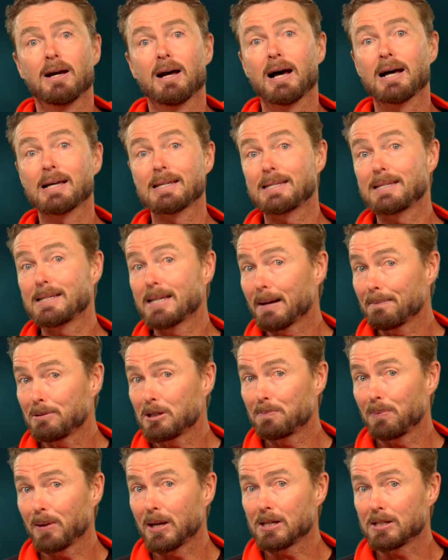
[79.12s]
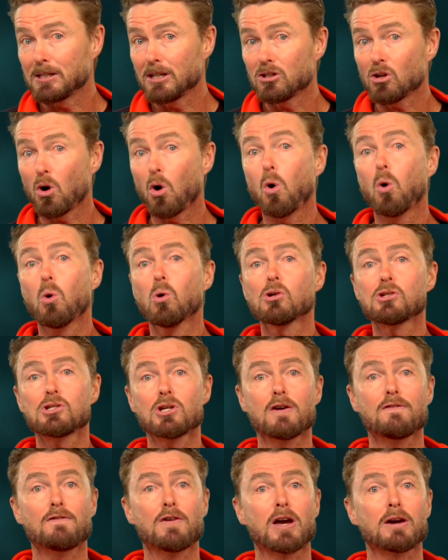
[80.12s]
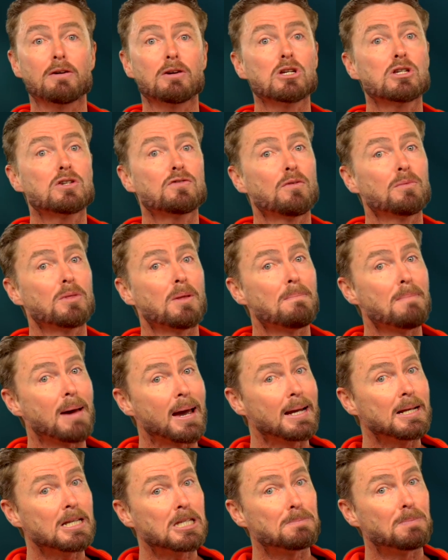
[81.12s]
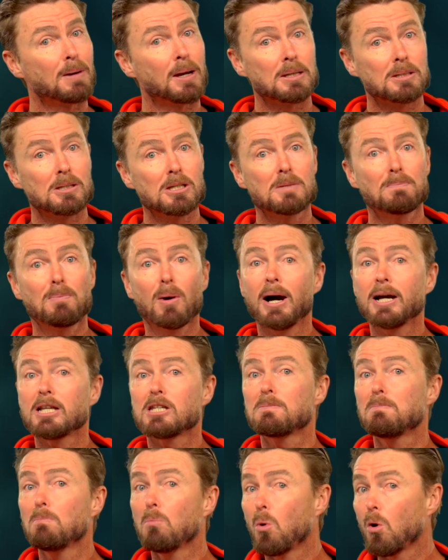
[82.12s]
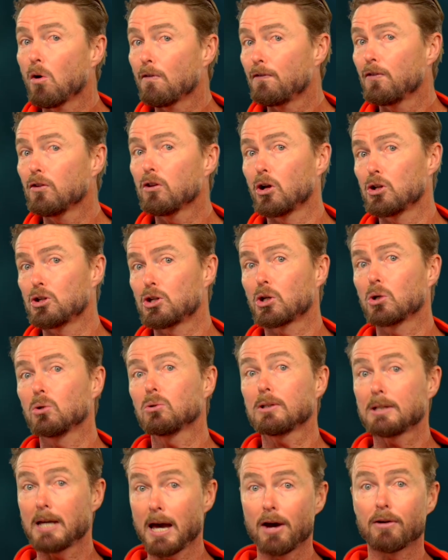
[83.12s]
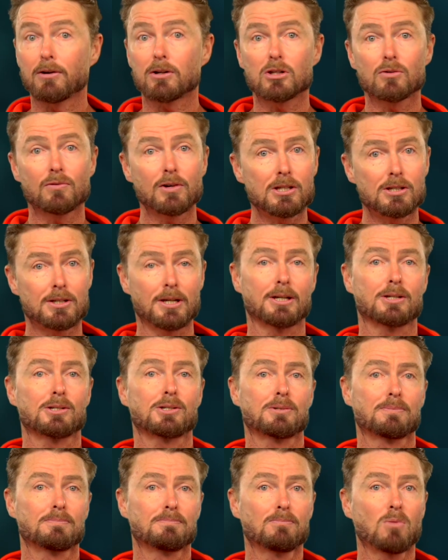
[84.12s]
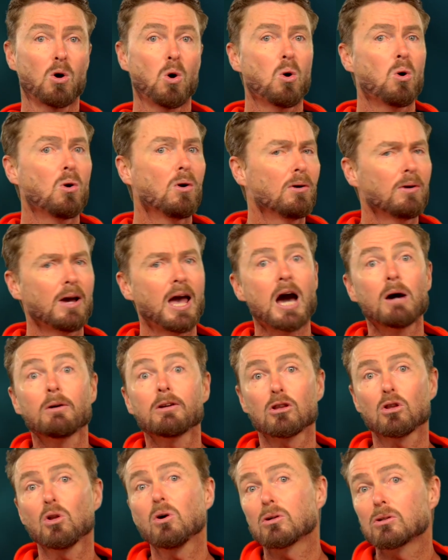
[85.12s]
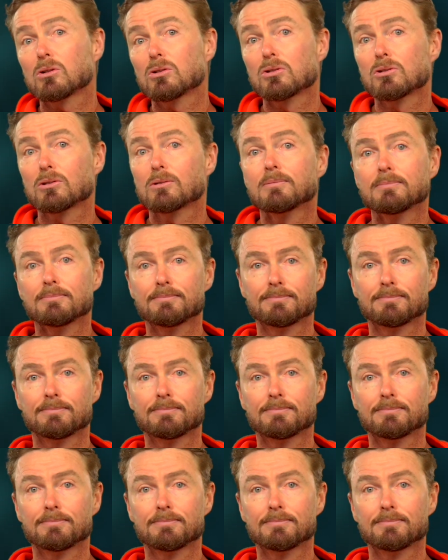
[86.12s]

A subspecies also varies from the main species by its morphological characteristics, or how it looks.